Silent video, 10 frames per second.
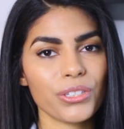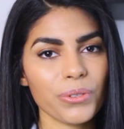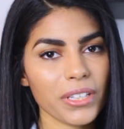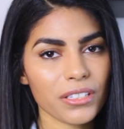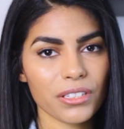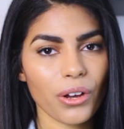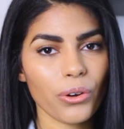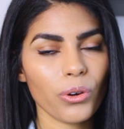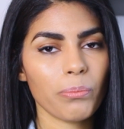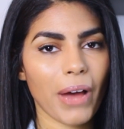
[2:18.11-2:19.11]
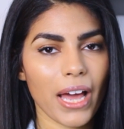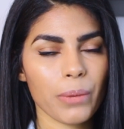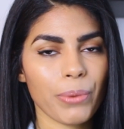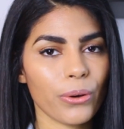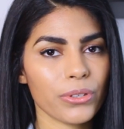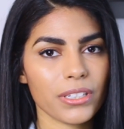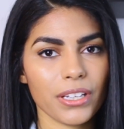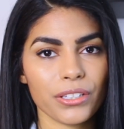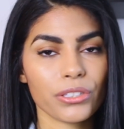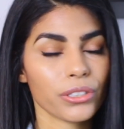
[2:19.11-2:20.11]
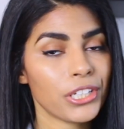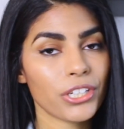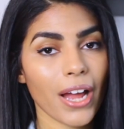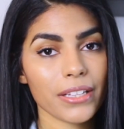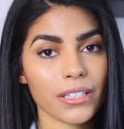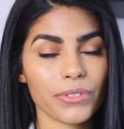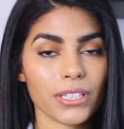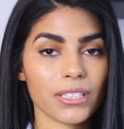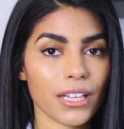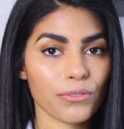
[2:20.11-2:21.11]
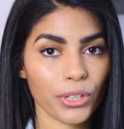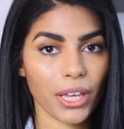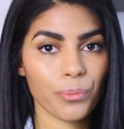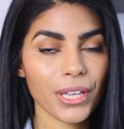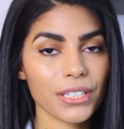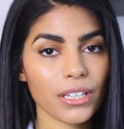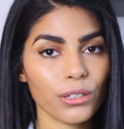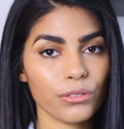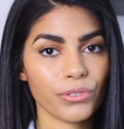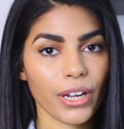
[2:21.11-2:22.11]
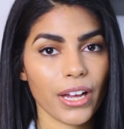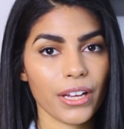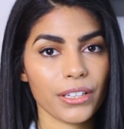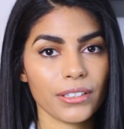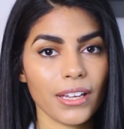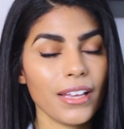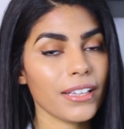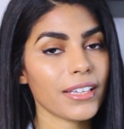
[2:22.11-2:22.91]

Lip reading: Doing so by posting screenshots of successful campaigns that you've ran,